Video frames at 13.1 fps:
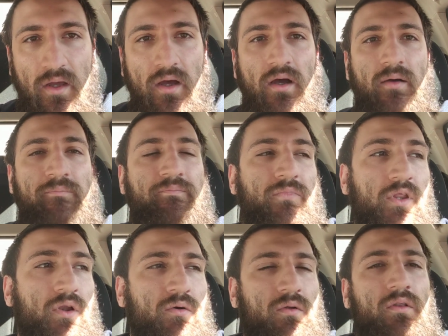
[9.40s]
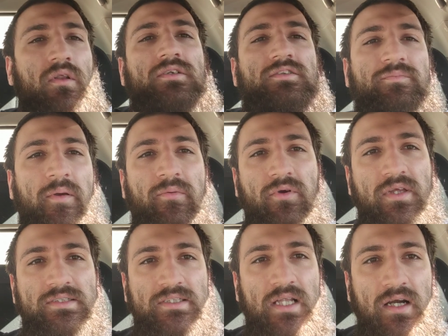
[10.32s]
You know, lots of people
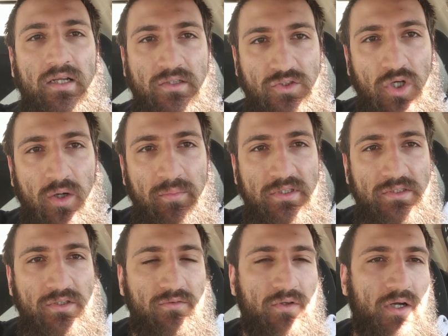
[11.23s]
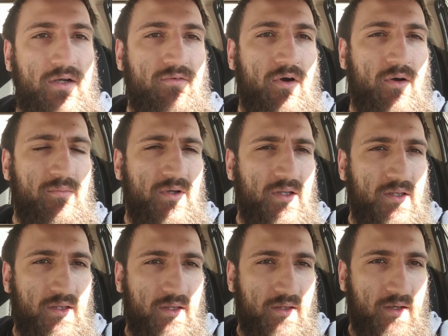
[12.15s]
can start a job in software
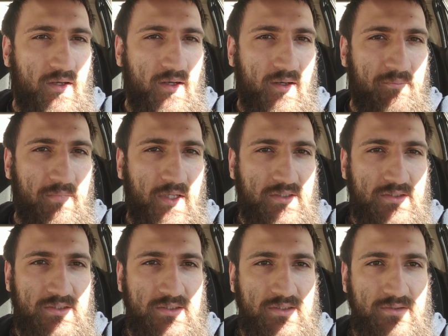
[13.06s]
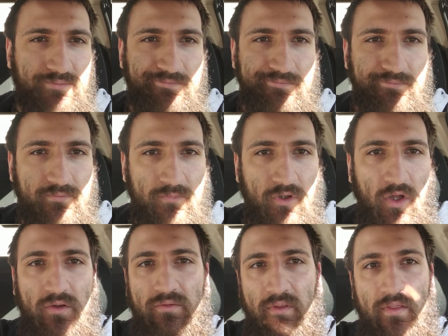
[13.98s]
development. It's
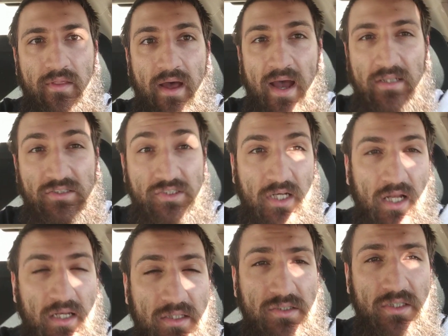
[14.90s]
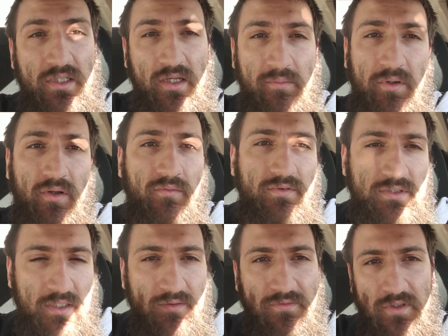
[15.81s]
not that challenging. I mean,
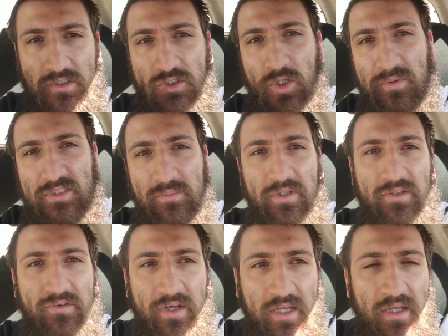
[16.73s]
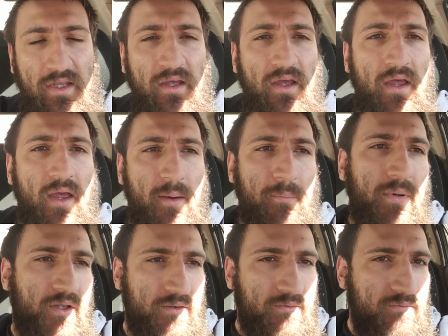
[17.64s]
obviously the first job is a bit tricky,
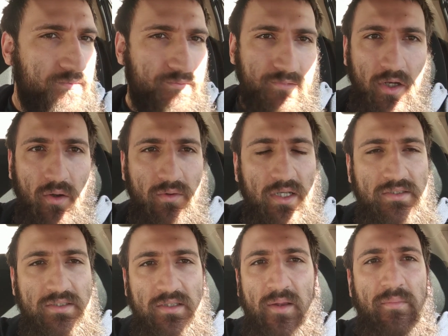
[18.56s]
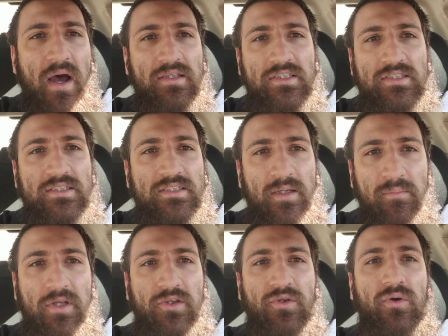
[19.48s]
but you know, their demand is
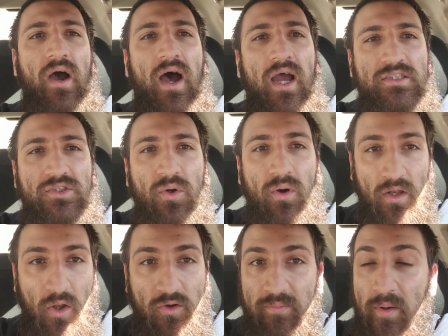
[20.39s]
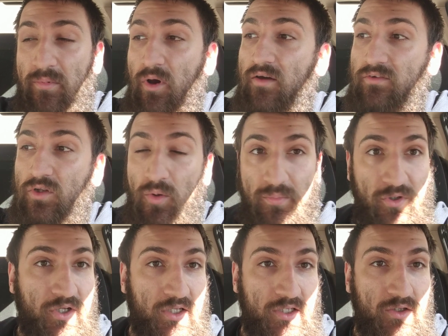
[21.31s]
simply too high. So a lot of people have an
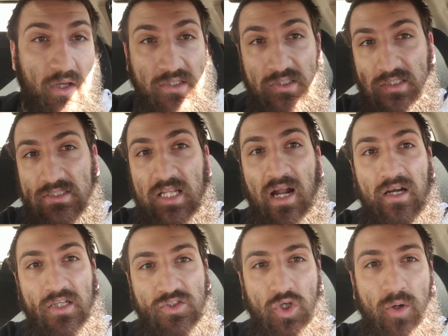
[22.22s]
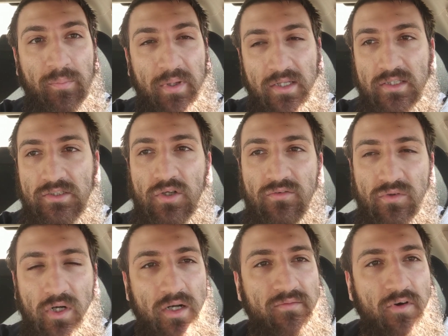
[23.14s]
opportunity to actually start a job in the
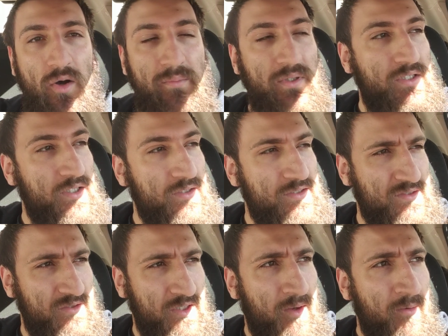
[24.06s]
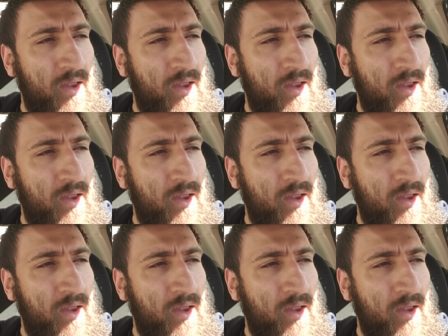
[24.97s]
software development industry.